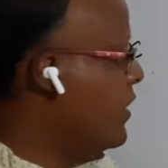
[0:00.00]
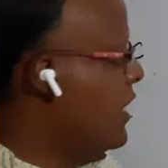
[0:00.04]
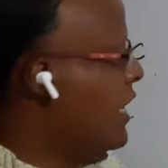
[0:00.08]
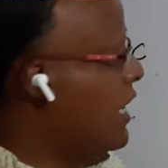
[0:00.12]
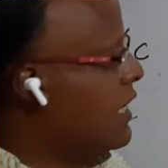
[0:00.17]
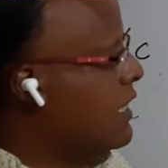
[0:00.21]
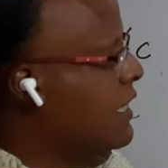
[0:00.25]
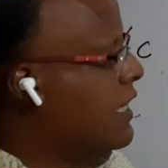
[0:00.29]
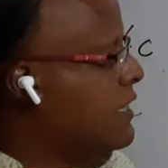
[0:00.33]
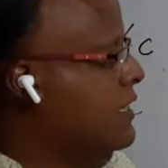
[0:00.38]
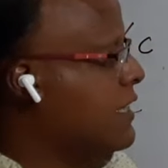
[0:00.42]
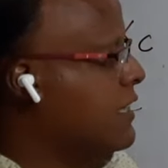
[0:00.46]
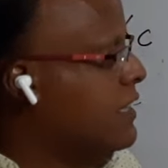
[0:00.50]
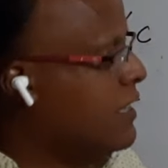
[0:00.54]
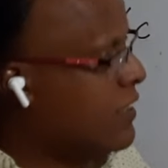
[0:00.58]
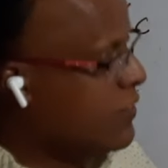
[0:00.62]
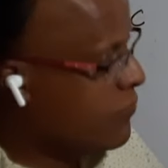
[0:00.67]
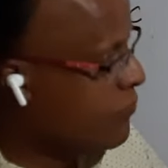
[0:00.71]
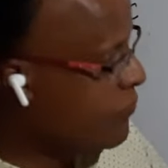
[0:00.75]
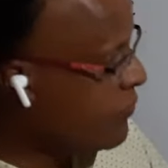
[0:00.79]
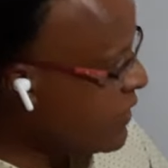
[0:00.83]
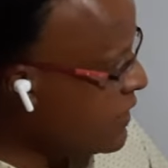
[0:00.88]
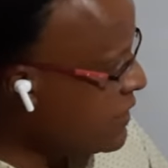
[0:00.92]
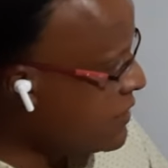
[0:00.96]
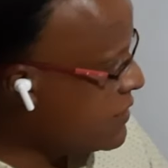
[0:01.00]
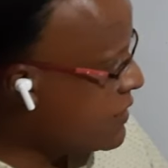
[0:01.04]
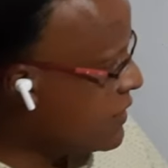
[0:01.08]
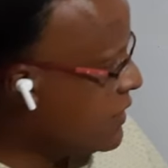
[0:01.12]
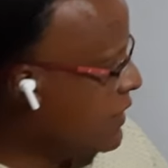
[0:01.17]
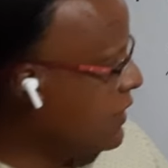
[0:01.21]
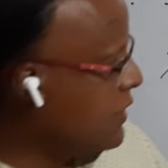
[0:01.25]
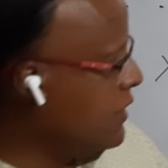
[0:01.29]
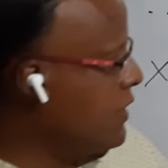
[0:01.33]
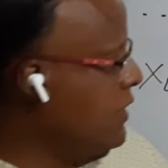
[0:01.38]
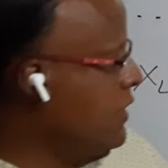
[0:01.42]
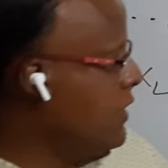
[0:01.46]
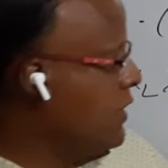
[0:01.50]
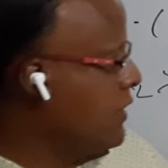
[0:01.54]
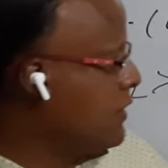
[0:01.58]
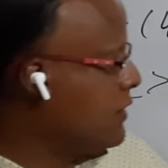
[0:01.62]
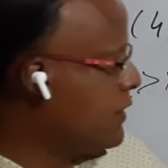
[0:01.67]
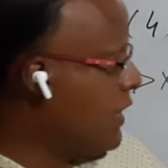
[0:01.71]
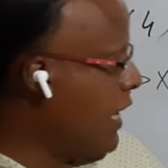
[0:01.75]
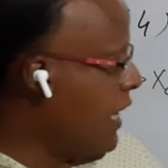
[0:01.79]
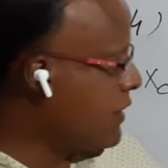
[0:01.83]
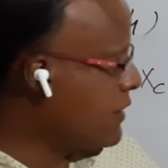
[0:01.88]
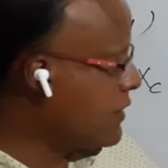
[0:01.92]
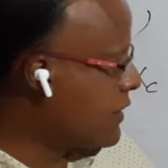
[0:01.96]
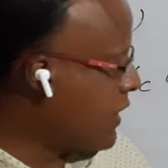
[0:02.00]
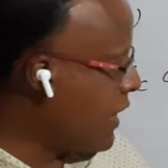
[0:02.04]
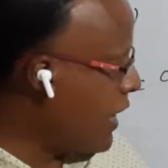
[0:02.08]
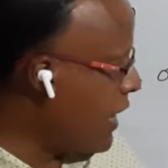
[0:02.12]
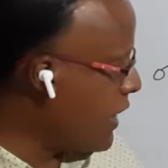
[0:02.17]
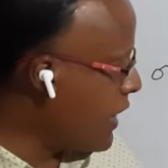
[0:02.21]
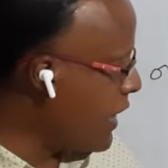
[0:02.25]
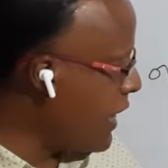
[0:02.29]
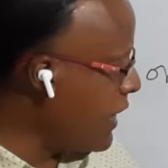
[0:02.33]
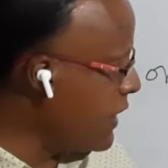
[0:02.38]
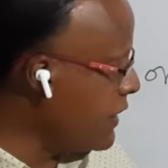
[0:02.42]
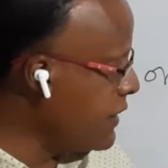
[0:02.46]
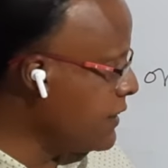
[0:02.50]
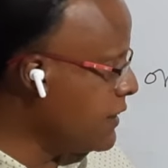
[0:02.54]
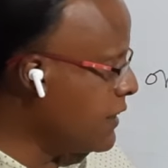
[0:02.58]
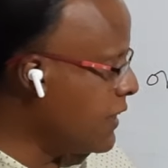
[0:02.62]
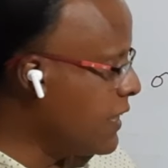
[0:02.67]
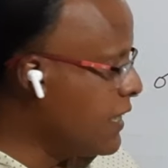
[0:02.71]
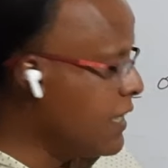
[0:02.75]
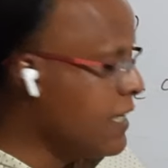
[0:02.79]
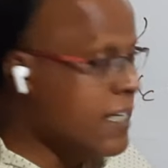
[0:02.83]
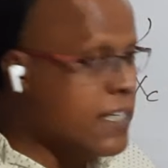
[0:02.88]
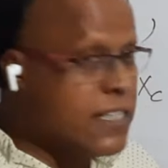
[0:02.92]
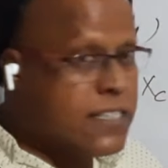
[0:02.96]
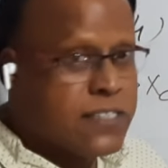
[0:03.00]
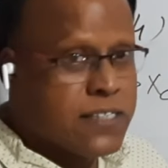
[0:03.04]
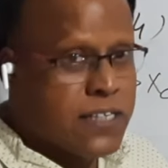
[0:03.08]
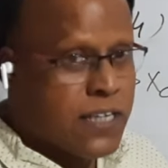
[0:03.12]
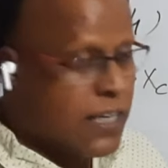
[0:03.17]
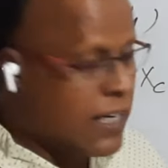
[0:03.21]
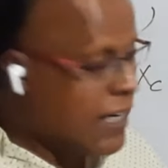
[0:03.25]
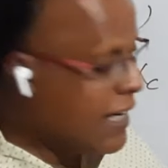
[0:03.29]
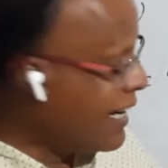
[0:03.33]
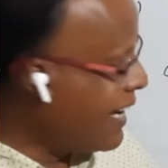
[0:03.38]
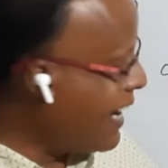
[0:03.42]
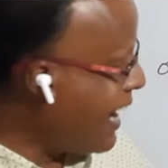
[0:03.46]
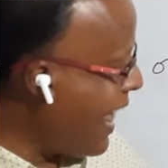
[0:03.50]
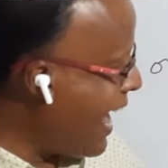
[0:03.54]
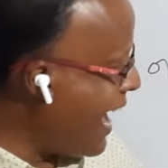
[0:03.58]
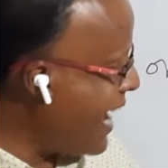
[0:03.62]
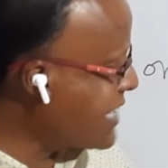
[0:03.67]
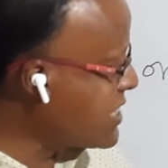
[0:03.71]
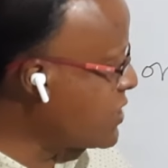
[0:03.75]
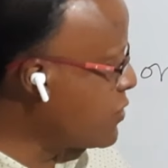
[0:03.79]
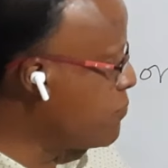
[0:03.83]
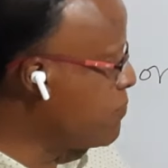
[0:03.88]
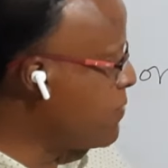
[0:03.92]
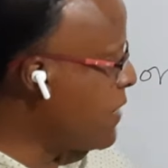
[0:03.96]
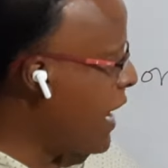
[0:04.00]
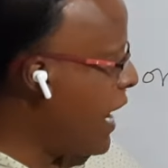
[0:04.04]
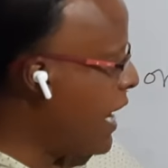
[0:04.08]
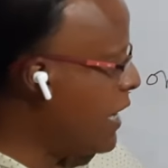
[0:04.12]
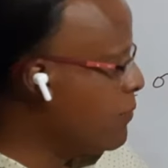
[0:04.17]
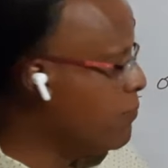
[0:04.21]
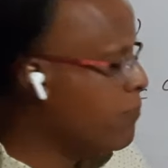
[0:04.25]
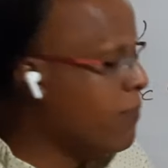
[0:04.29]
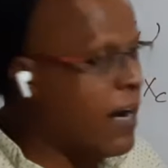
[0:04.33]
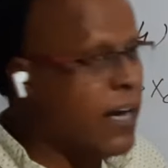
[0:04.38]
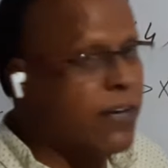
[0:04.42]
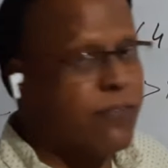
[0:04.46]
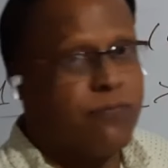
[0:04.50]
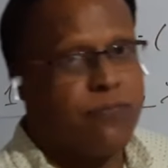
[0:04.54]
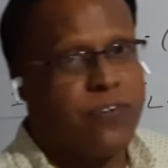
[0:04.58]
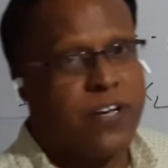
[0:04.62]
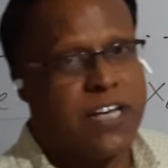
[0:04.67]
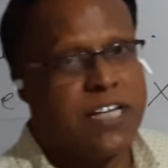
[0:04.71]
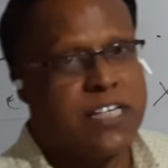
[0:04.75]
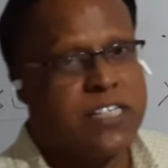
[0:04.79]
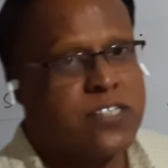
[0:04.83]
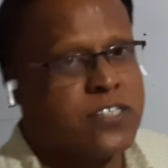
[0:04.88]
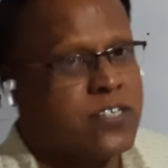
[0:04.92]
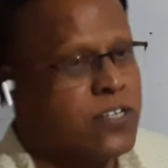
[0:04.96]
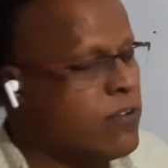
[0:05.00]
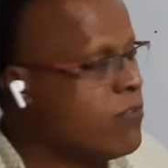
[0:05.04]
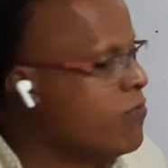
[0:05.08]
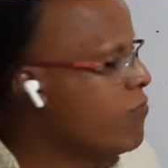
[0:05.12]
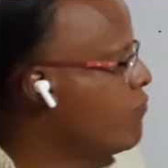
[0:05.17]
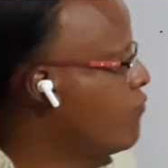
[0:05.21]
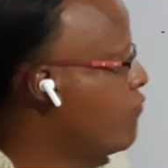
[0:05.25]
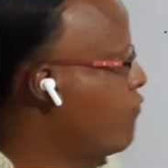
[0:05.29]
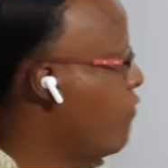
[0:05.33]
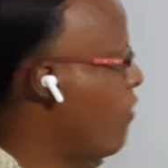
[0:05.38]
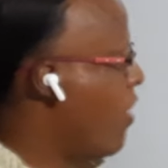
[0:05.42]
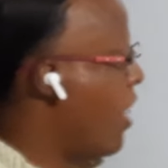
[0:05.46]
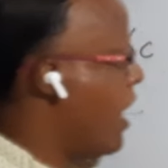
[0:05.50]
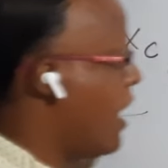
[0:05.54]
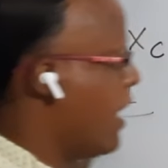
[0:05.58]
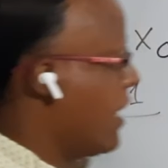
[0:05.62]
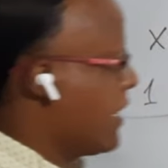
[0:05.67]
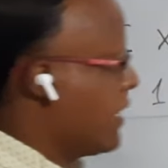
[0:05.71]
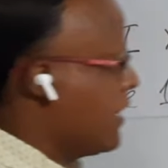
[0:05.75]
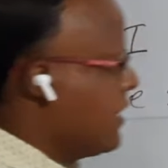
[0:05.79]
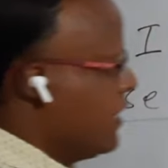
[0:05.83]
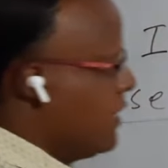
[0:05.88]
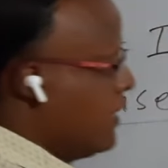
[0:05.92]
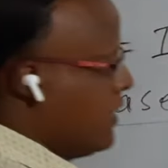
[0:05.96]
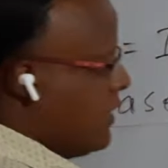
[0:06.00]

VL greater than VC, then current is lags behind by phase phi,